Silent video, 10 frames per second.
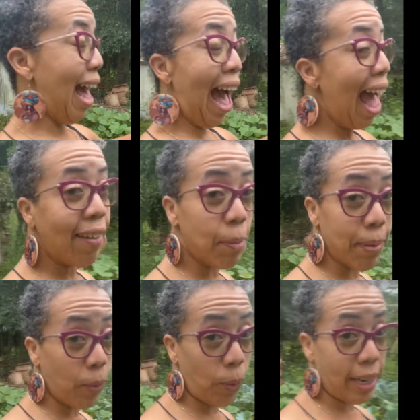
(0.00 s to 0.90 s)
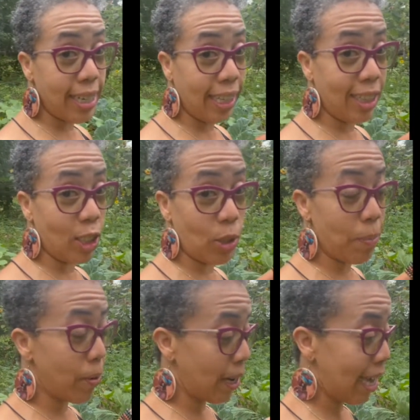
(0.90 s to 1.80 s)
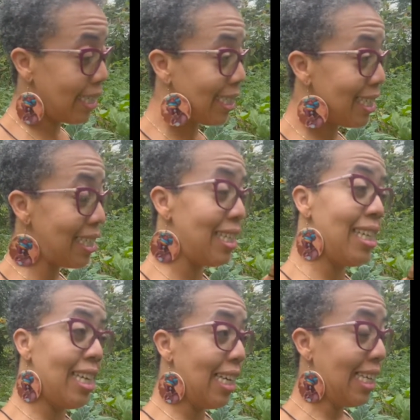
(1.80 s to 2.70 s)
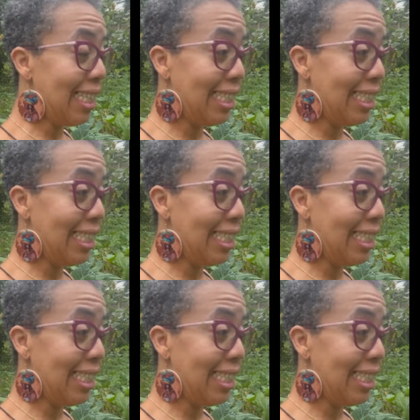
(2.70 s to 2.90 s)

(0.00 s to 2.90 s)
haven't been running the drip irrigation because